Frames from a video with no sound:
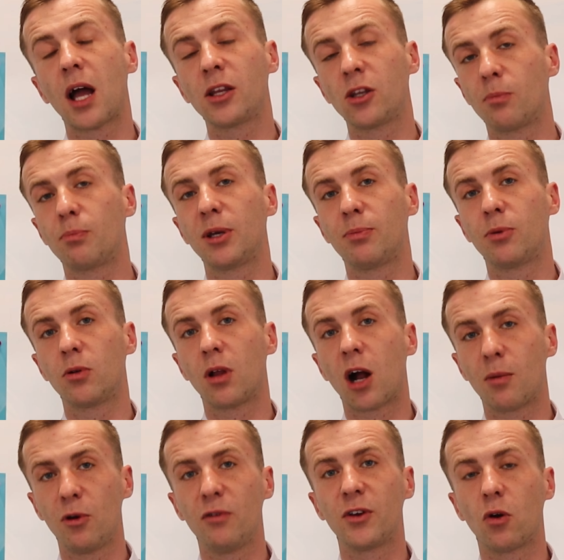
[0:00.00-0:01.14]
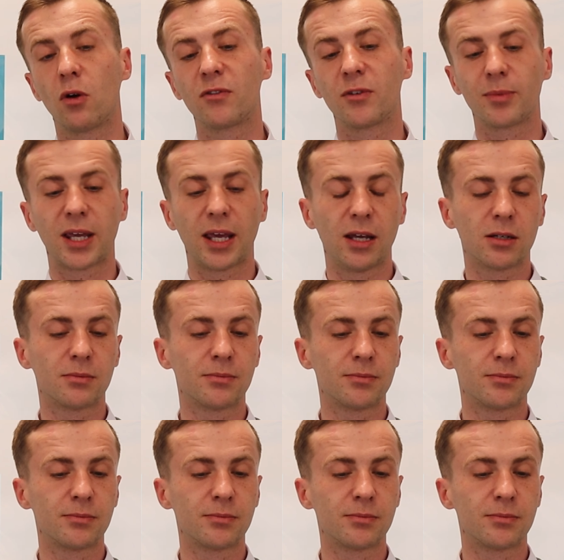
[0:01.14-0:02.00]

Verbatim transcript: and young people are moving on from care.